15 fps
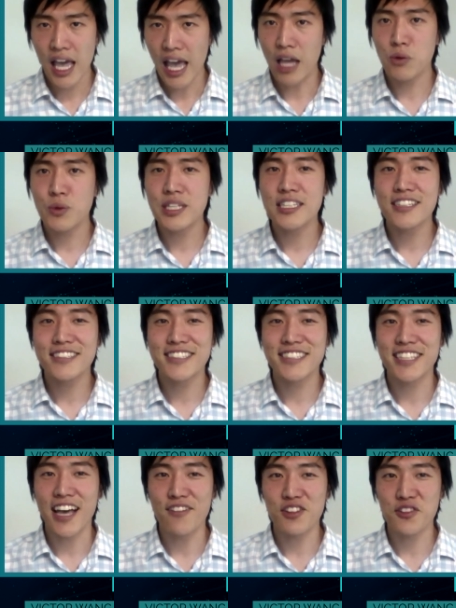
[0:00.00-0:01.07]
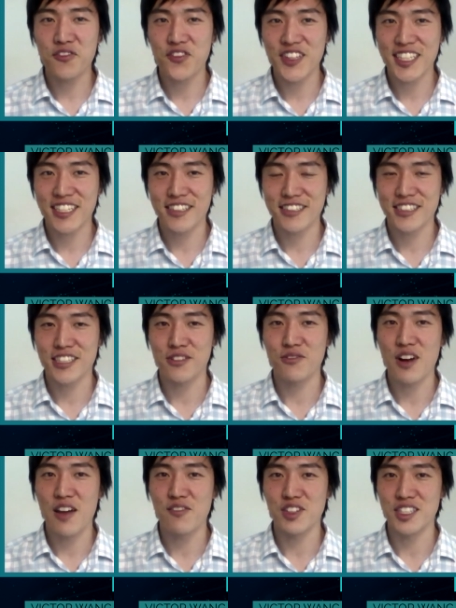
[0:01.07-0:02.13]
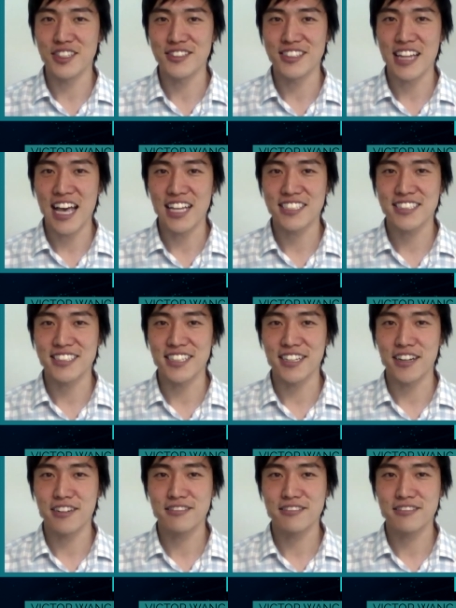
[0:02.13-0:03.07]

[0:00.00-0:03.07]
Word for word: and we did seven figures in revenues last year.